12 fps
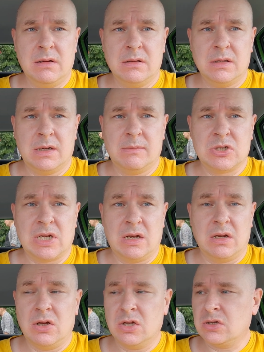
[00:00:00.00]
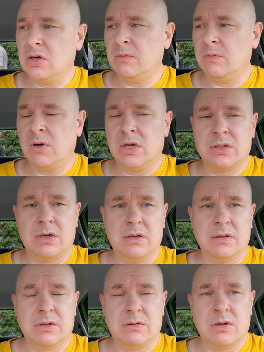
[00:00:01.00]
There was a lot of water
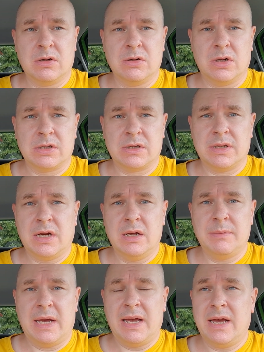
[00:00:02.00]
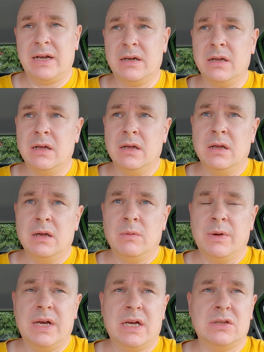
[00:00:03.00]
on the road all the time, and
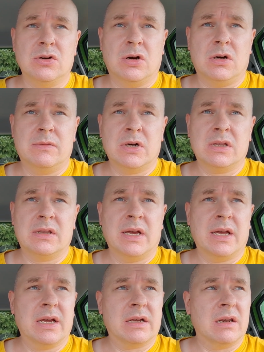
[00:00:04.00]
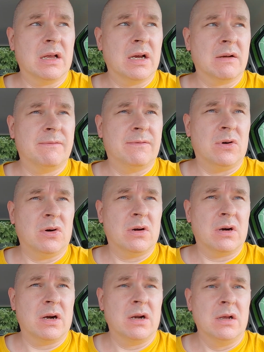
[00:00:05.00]
we had to overtake like
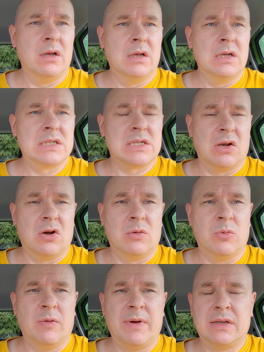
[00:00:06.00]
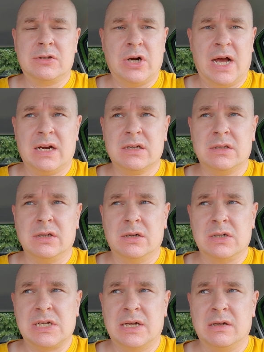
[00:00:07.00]
4 slow-moving
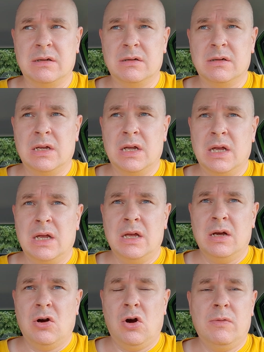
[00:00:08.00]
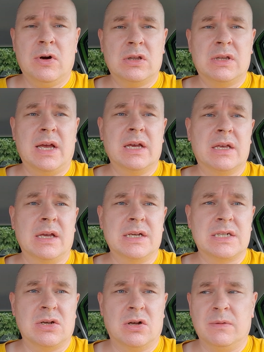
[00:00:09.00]
tractors, and overtaking
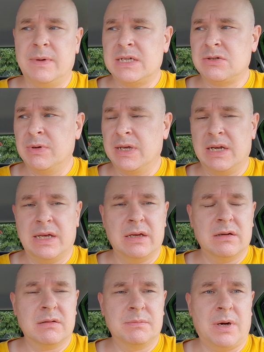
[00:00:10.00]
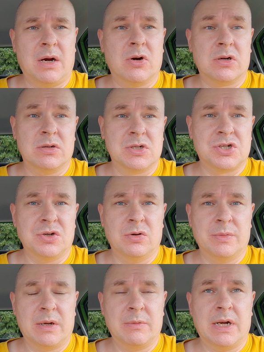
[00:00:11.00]
is always really power
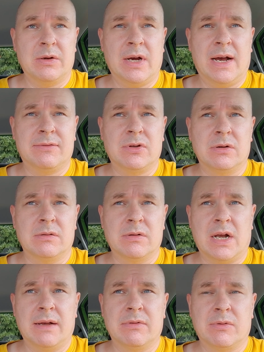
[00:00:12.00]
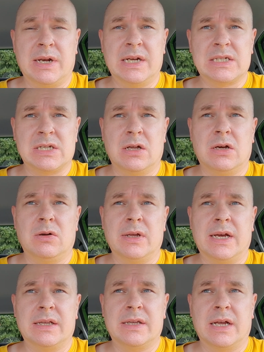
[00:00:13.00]
consuming when you have to drive really slowly
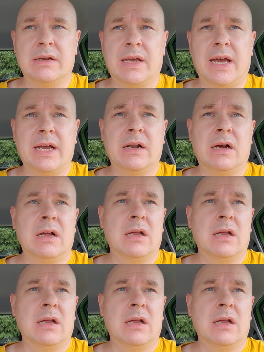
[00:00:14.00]
and then gain a